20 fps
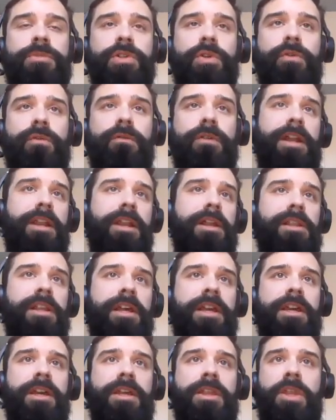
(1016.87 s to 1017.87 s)
So if I had a
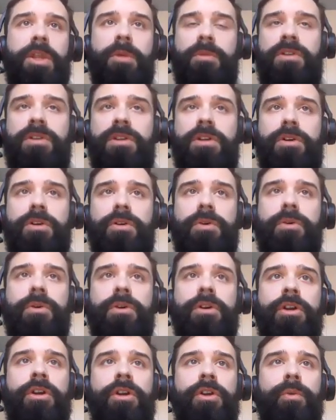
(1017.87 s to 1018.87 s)
length and a
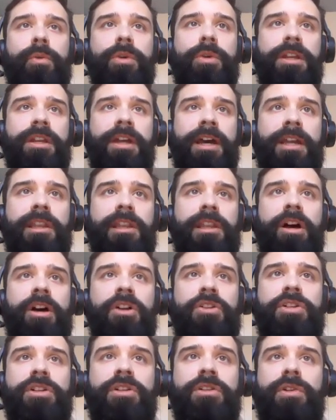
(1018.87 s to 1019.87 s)
material, we can add
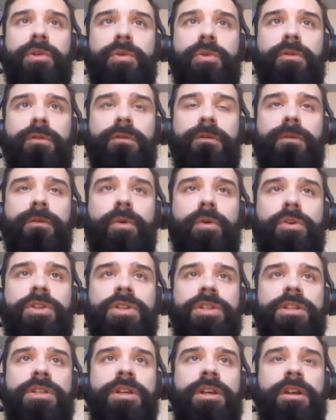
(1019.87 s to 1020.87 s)
logic to
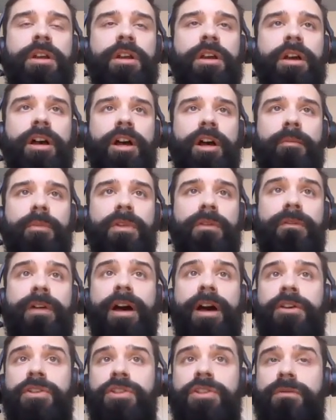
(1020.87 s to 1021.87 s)
enforce the
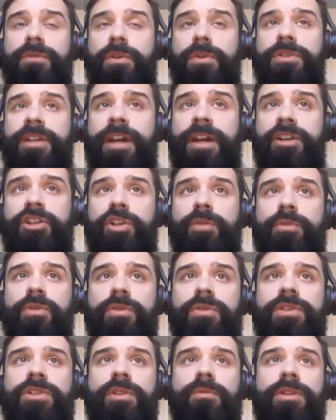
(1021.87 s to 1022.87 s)
values of those
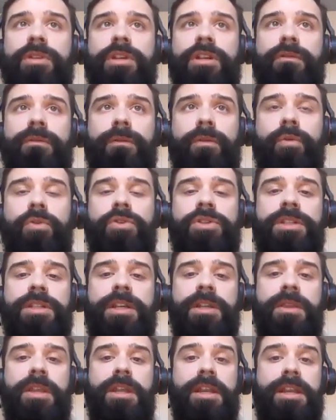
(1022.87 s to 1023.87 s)
attributes to be enforced
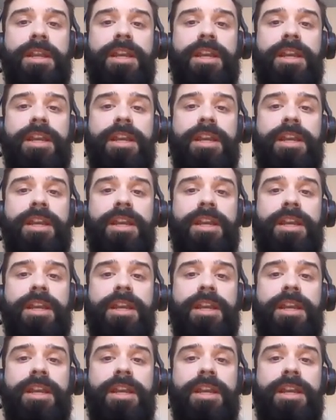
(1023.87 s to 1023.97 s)
in